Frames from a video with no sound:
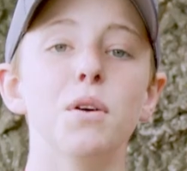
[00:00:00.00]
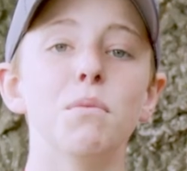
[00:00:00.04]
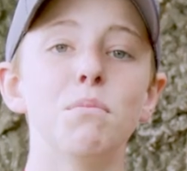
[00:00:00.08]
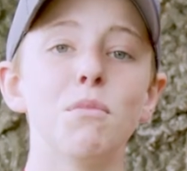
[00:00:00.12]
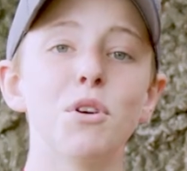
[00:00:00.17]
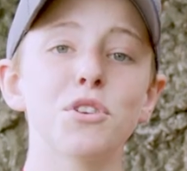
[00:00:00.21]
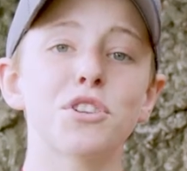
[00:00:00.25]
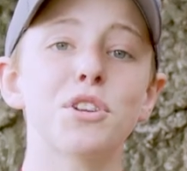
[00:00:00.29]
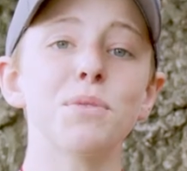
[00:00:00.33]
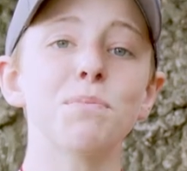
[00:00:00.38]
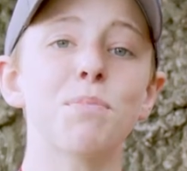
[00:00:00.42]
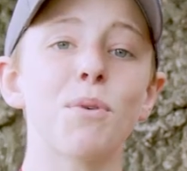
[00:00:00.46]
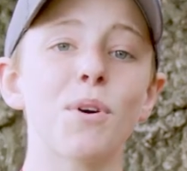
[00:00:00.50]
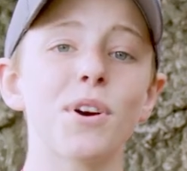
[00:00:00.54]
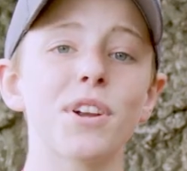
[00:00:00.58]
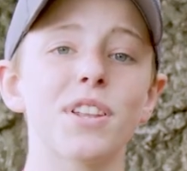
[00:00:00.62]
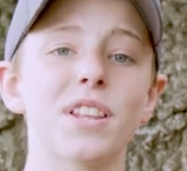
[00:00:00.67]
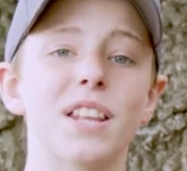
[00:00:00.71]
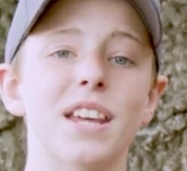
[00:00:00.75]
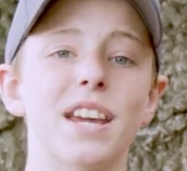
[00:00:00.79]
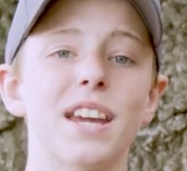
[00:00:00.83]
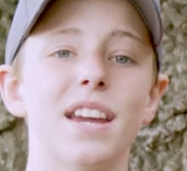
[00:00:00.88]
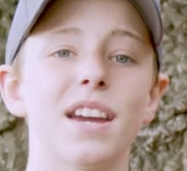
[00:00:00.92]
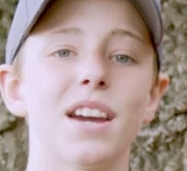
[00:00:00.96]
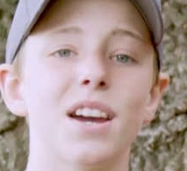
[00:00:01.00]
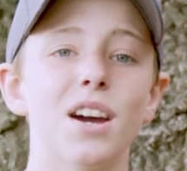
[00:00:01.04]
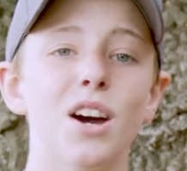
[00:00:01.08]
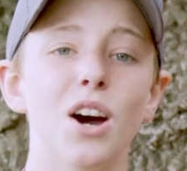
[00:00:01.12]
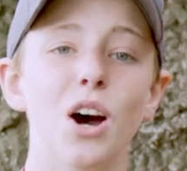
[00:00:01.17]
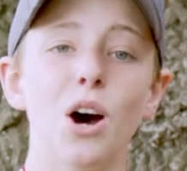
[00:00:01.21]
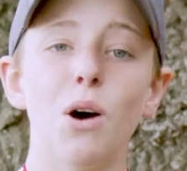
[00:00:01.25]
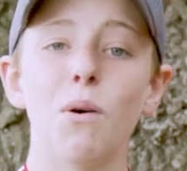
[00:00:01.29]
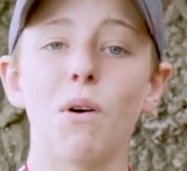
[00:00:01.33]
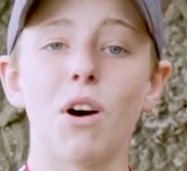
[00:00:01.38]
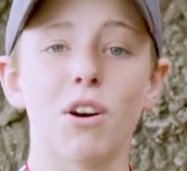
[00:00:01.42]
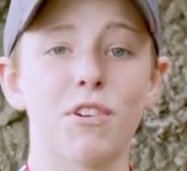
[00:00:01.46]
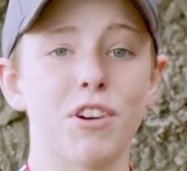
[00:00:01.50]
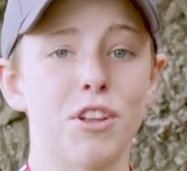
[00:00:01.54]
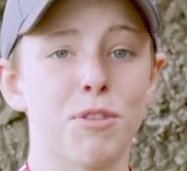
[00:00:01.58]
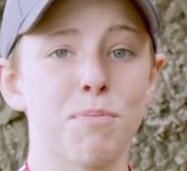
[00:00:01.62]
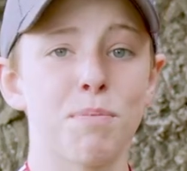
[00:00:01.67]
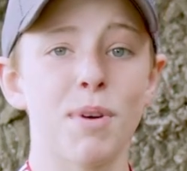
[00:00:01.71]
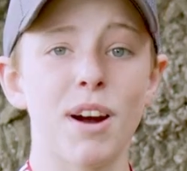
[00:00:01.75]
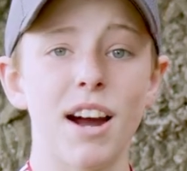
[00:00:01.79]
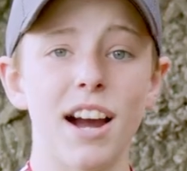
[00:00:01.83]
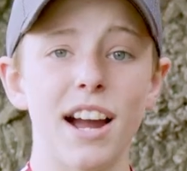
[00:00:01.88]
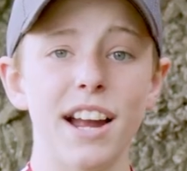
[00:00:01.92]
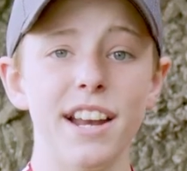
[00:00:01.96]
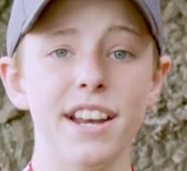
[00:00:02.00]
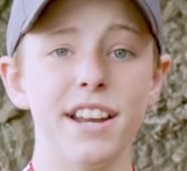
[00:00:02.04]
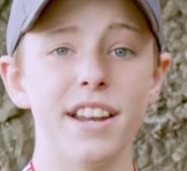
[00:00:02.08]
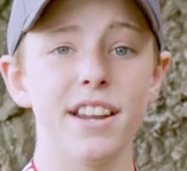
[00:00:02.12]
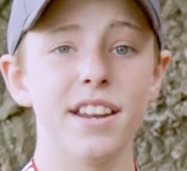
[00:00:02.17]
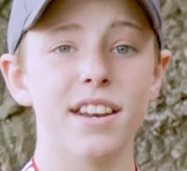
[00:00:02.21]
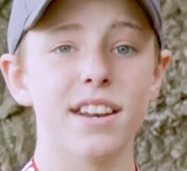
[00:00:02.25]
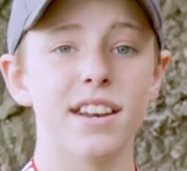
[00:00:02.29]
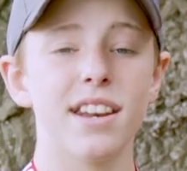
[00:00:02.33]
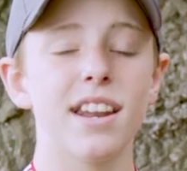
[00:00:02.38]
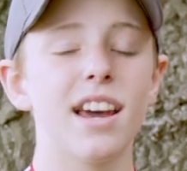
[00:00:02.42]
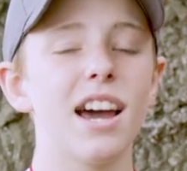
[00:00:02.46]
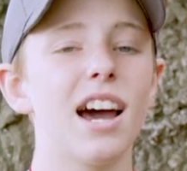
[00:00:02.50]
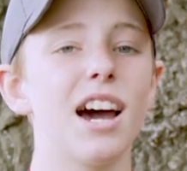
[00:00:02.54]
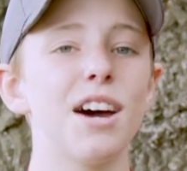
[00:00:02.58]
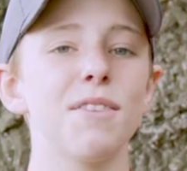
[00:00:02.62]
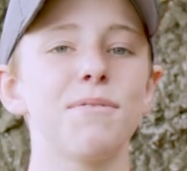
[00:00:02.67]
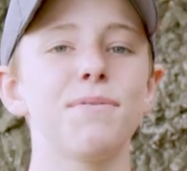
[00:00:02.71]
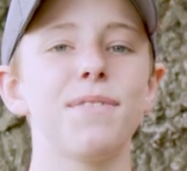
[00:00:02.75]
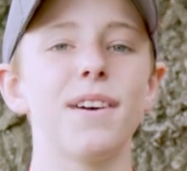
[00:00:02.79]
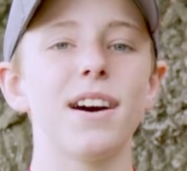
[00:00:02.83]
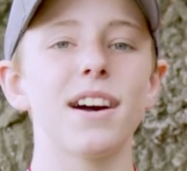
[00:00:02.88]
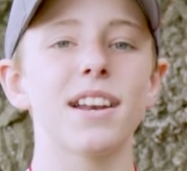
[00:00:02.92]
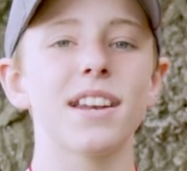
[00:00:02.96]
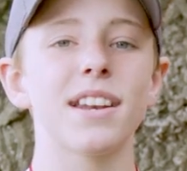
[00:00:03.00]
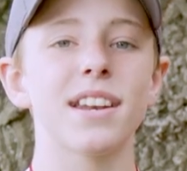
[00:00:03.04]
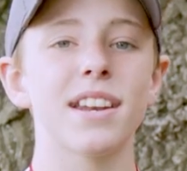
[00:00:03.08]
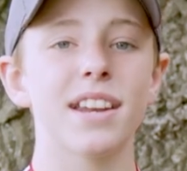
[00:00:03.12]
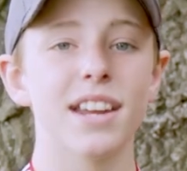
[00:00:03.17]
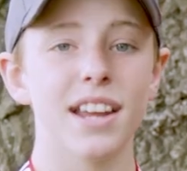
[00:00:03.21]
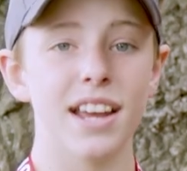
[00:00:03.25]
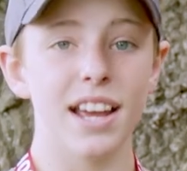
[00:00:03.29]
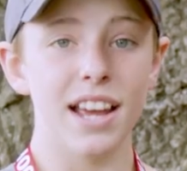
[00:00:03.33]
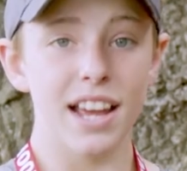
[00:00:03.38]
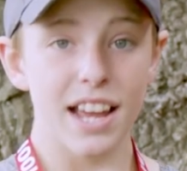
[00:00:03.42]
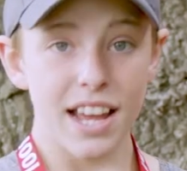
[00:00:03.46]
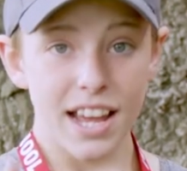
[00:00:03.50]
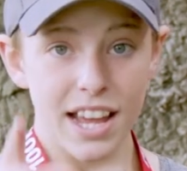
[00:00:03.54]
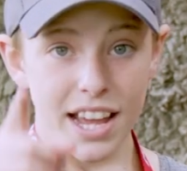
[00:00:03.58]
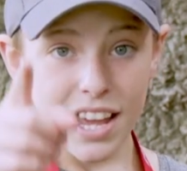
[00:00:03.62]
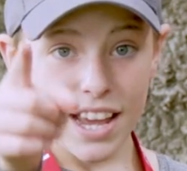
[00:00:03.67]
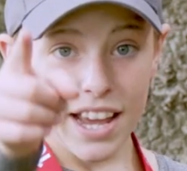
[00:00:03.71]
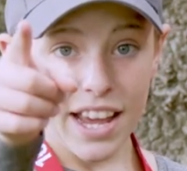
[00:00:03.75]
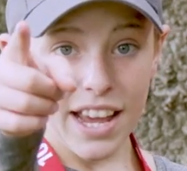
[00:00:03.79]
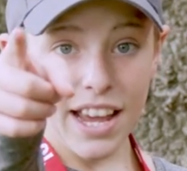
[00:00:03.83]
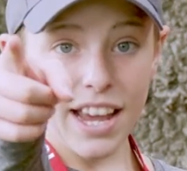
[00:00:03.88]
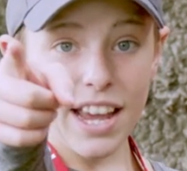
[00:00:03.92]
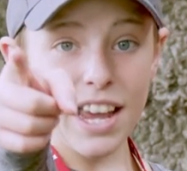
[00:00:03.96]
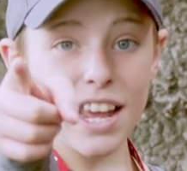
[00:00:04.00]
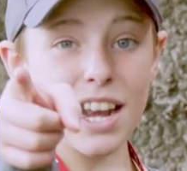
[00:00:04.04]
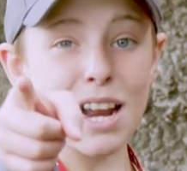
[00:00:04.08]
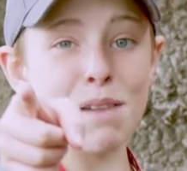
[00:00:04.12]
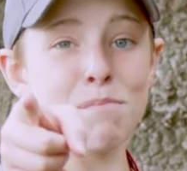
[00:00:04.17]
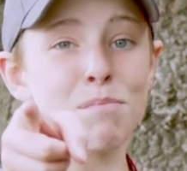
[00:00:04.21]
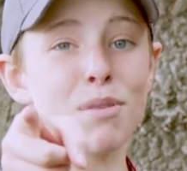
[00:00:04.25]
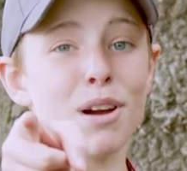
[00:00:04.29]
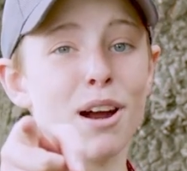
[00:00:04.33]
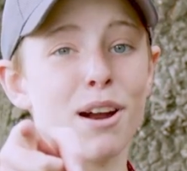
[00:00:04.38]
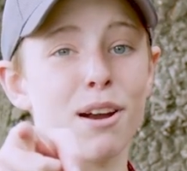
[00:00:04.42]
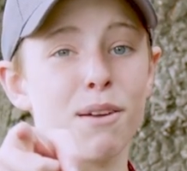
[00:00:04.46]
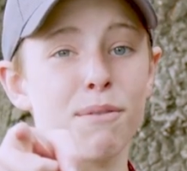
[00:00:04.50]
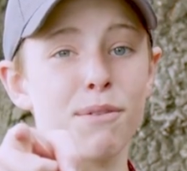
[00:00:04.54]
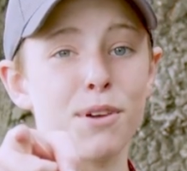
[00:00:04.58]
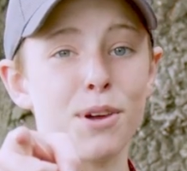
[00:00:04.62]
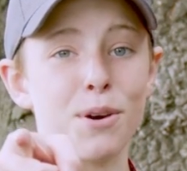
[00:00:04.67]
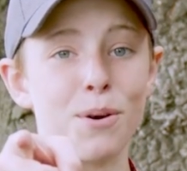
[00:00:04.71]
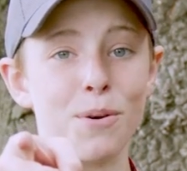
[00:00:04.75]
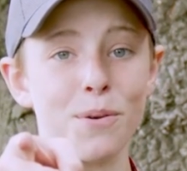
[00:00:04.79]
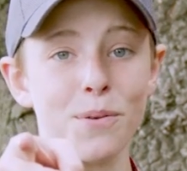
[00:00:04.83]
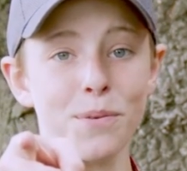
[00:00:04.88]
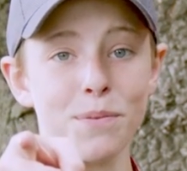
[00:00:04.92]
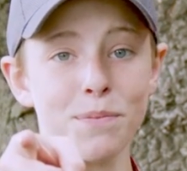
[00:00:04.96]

Most importantly, walk with pride, have fun, and I'm proud of you.